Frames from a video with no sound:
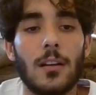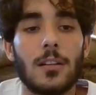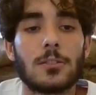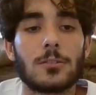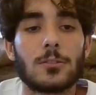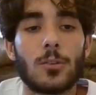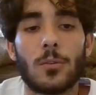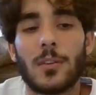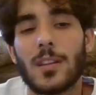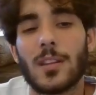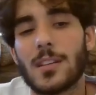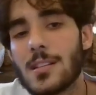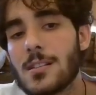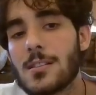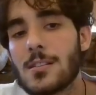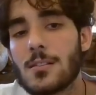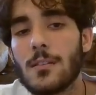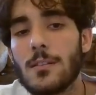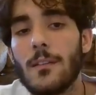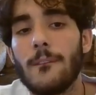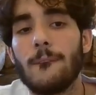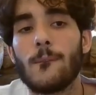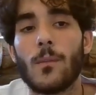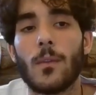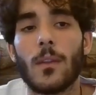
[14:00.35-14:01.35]
So this
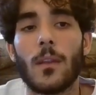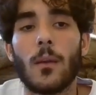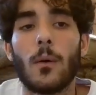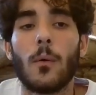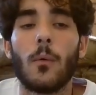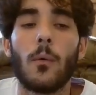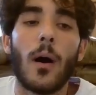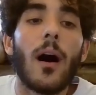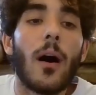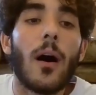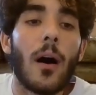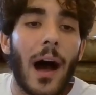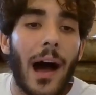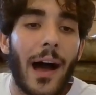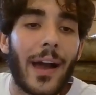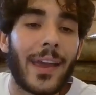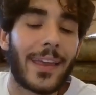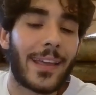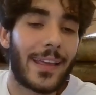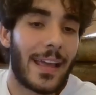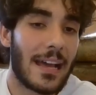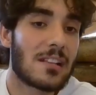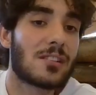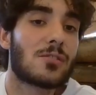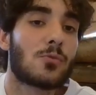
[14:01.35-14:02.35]
is, I
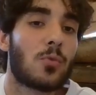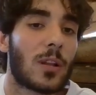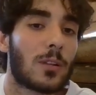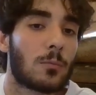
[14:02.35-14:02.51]
guess, what